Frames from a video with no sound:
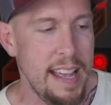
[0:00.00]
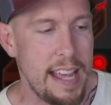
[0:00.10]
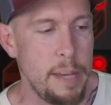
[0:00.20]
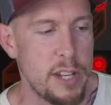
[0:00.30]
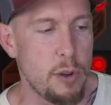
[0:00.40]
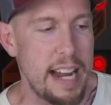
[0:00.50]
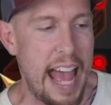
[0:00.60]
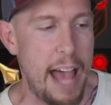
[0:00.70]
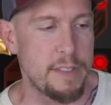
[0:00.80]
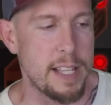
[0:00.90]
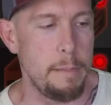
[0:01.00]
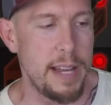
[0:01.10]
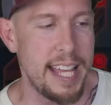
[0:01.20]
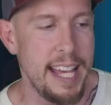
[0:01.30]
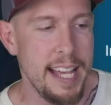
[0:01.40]
and then we try to have
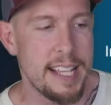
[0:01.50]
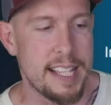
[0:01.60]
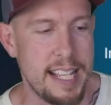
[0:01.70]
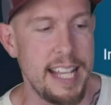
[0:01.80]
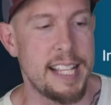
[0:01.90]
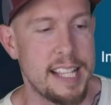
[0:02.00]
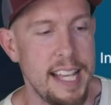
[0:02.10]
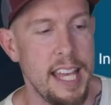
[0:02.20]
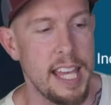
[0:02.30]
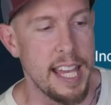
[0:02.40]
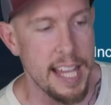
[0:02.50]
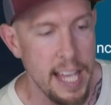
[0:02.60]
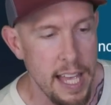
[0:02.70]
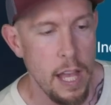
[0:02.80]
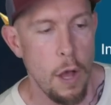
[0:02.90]
somebody CCing
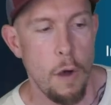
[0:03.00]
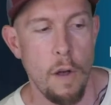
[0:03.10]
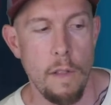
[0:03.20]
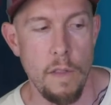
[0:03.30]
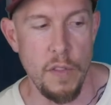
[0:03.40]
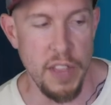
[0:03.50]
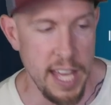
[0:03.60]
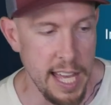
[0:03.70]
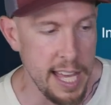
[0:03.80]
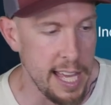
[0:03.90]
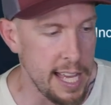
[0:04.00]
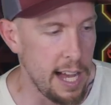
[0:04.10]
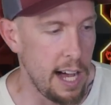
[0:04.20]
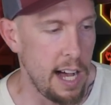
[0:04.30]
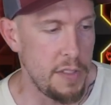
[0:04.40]
the
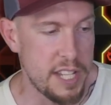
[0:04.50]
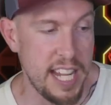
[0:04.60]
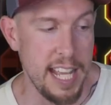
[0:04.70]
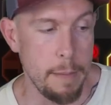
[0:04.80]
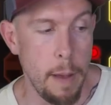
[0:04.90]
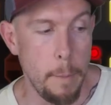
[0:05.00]
uh, the team